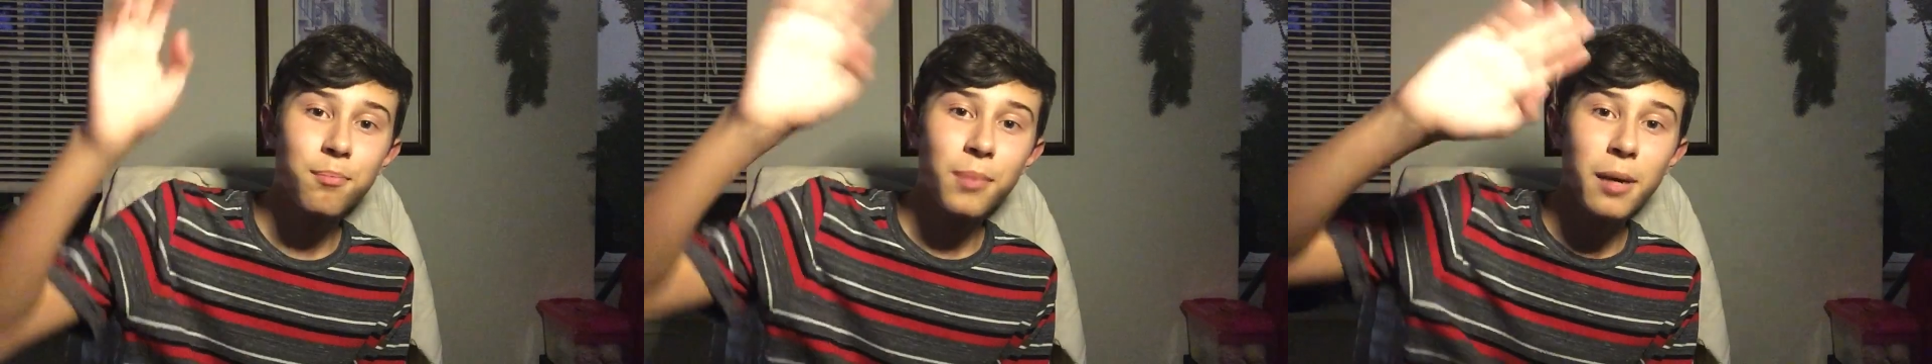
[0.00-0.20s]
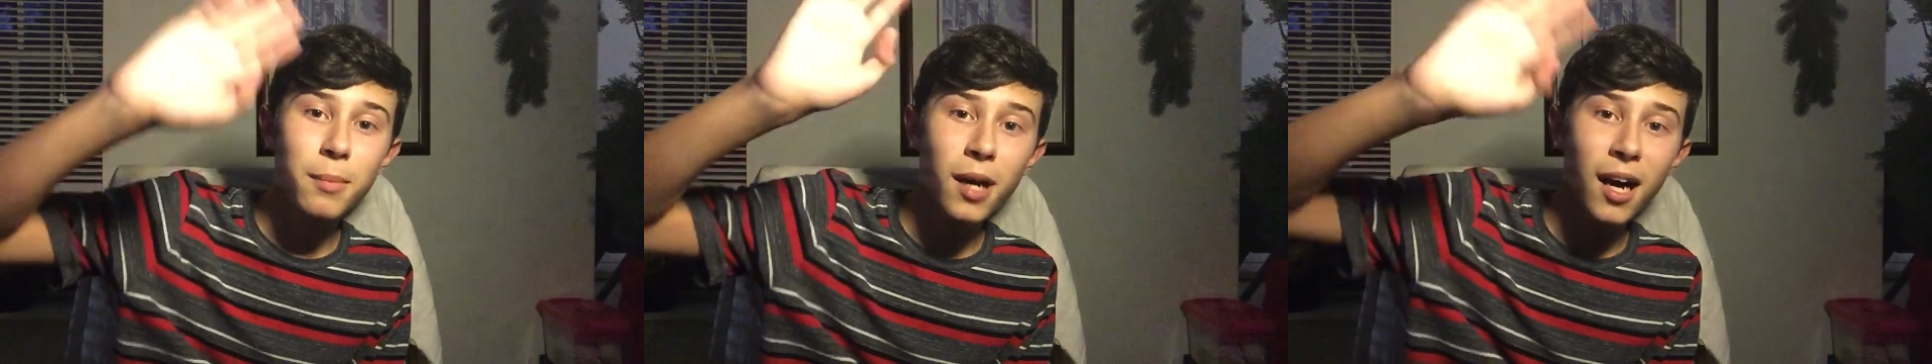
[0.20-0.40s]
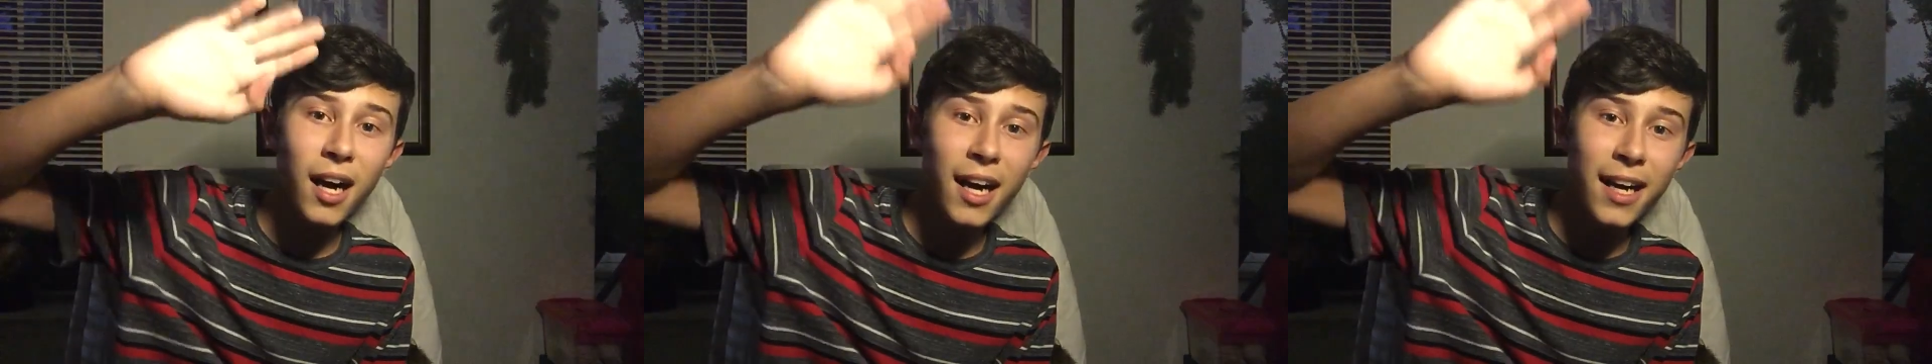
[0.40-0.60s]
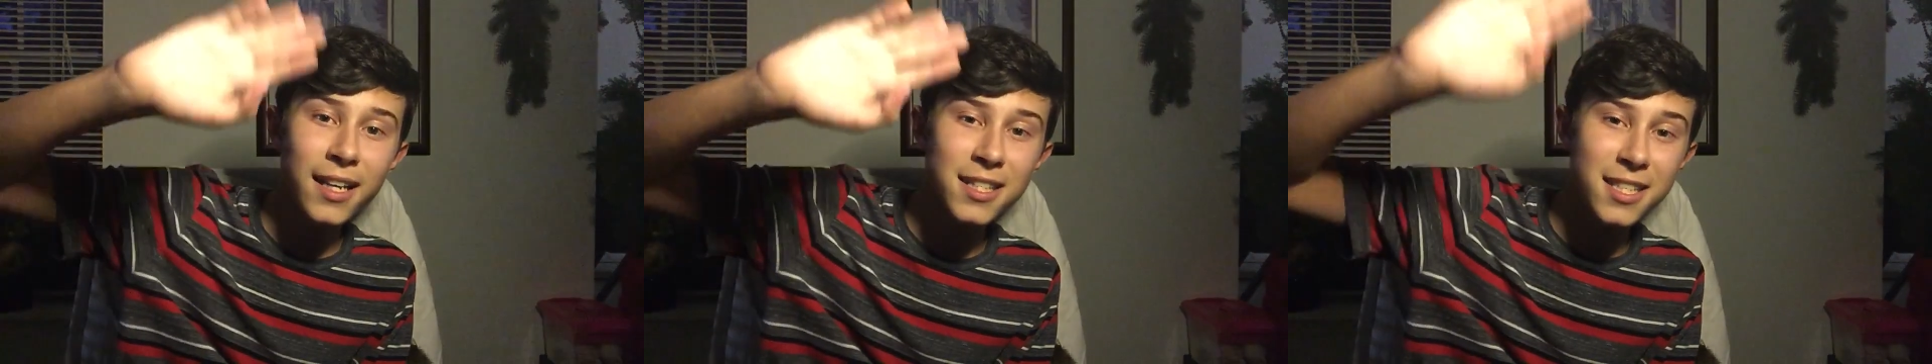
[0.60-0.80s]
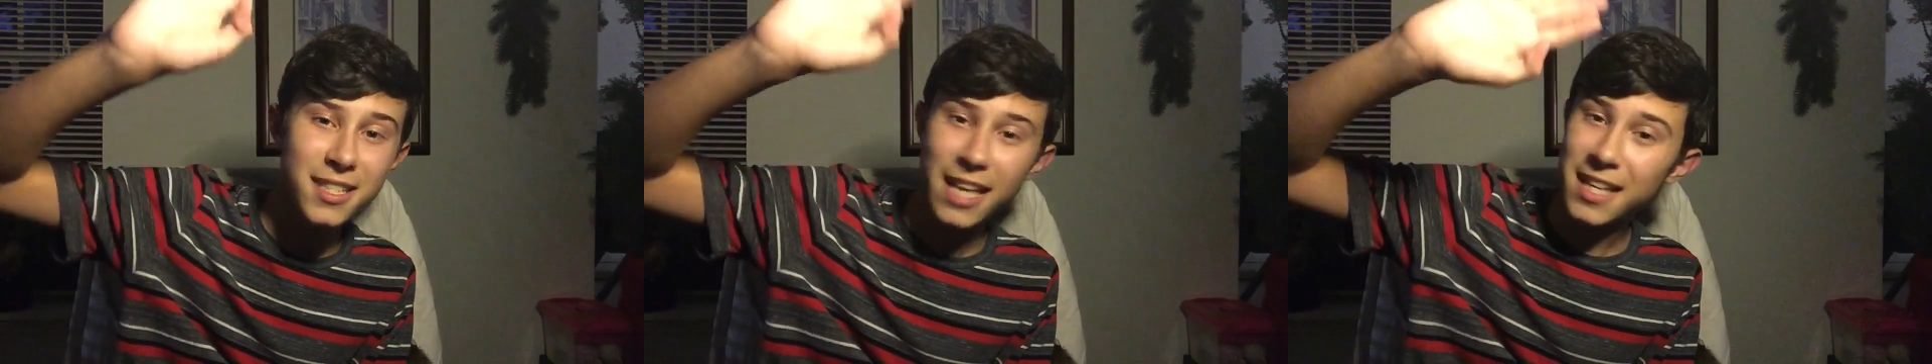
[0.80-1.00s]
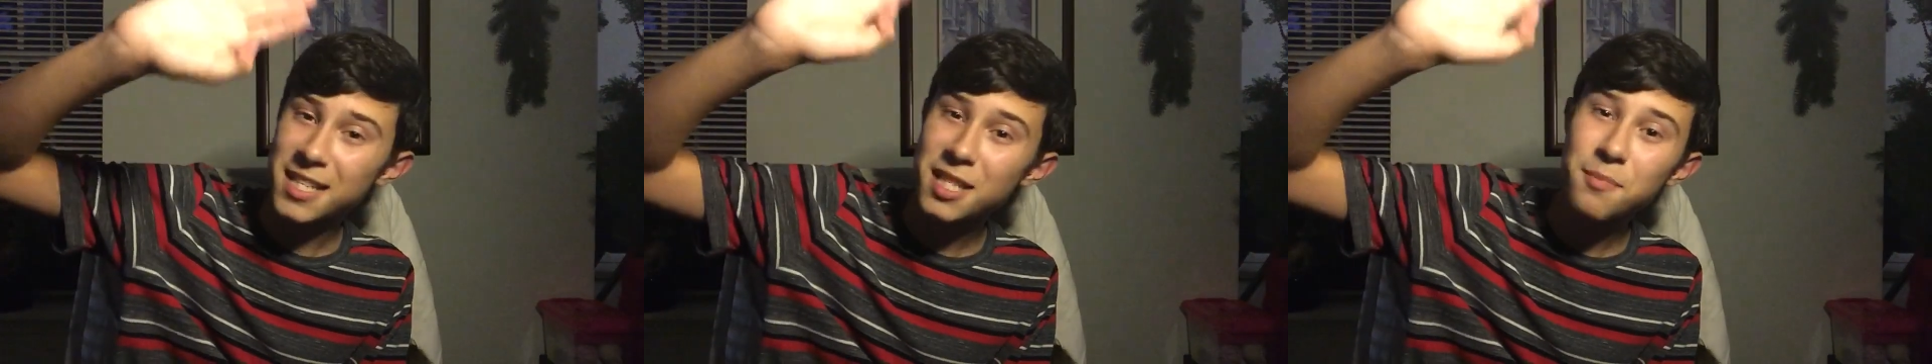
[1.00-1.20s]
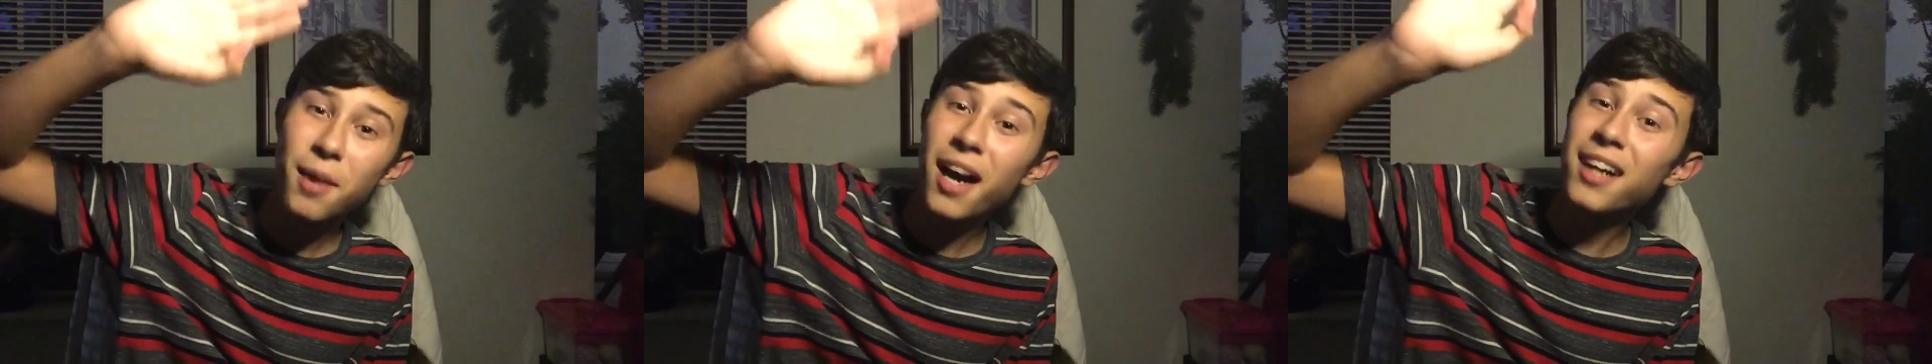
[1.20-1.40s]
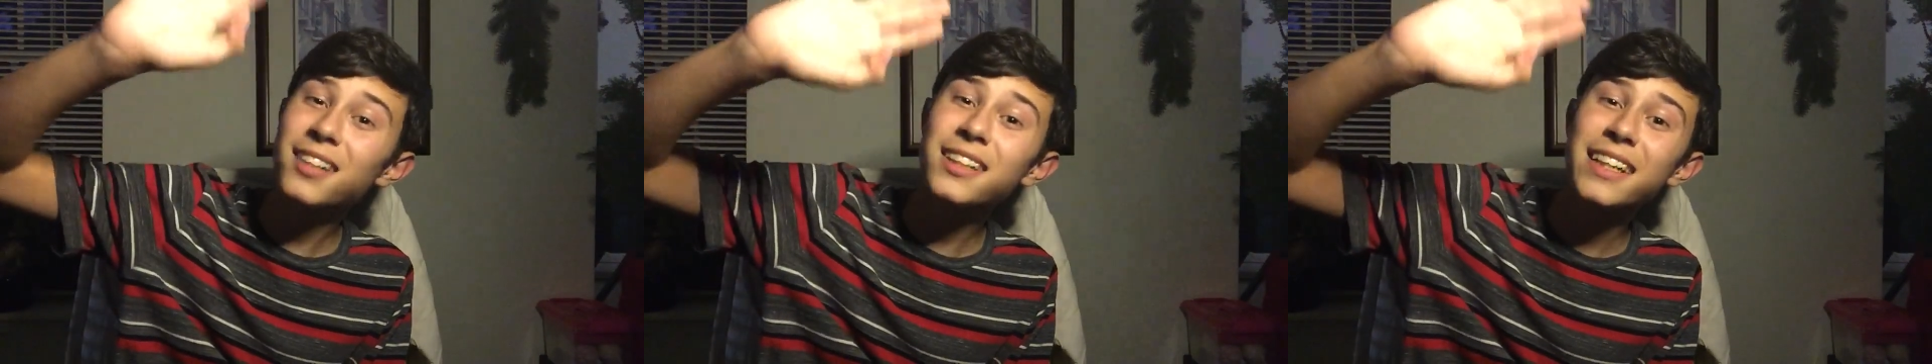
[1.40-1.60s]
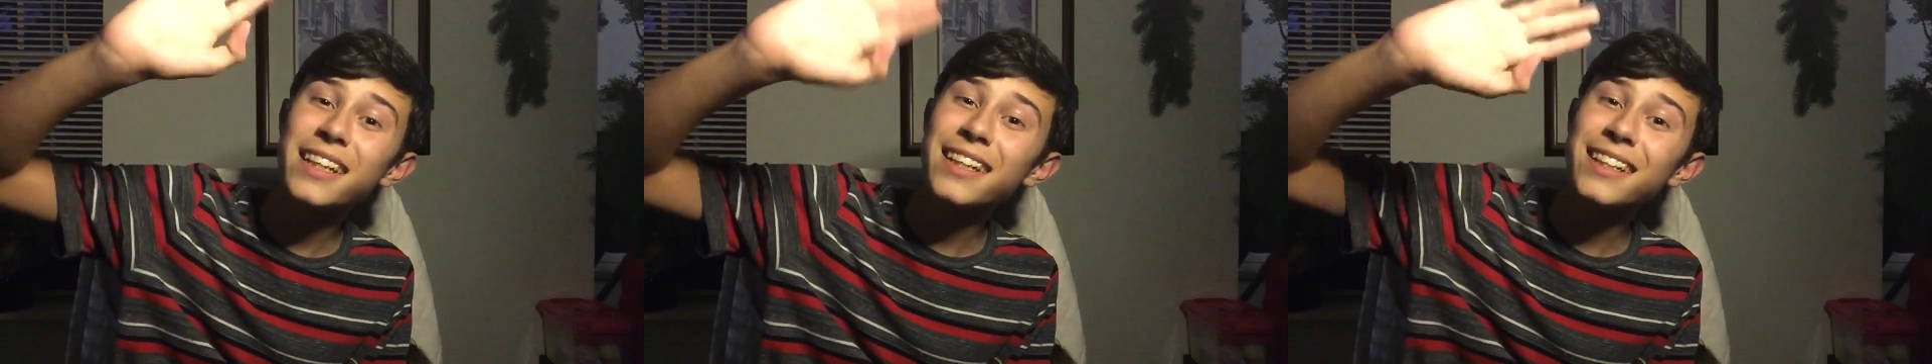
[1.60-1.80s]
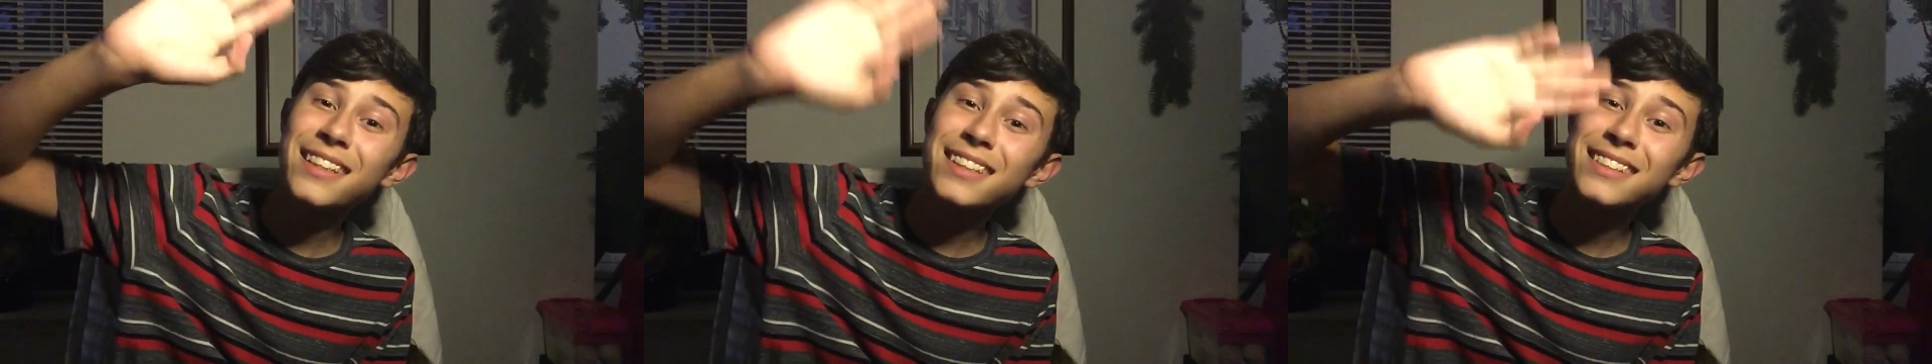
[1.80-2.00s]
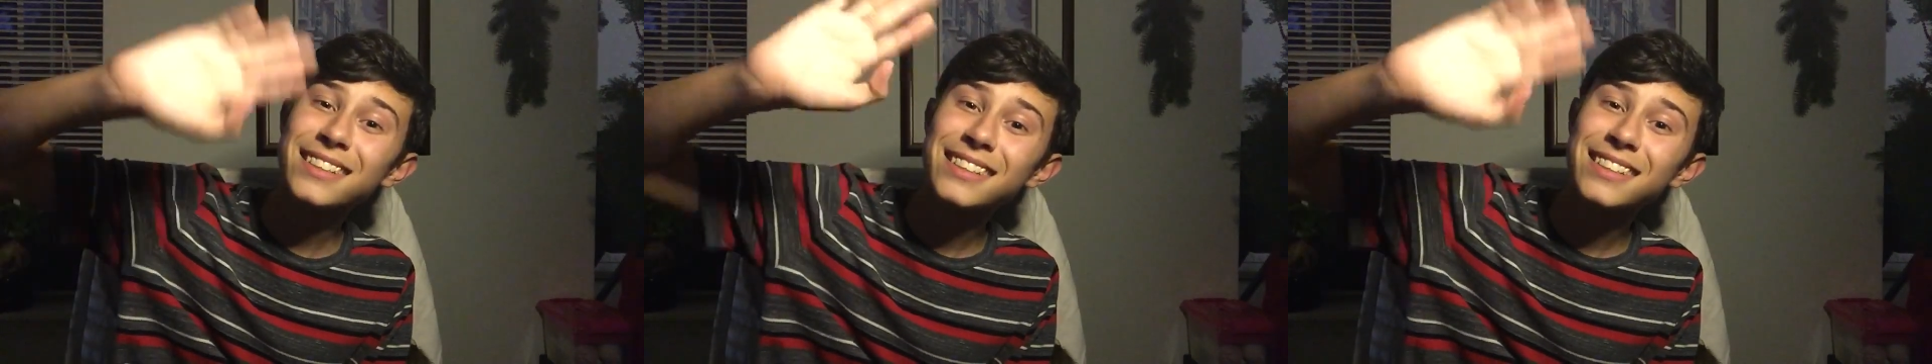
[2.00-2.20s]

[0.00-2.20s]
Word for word: Bye bye, stay smiling!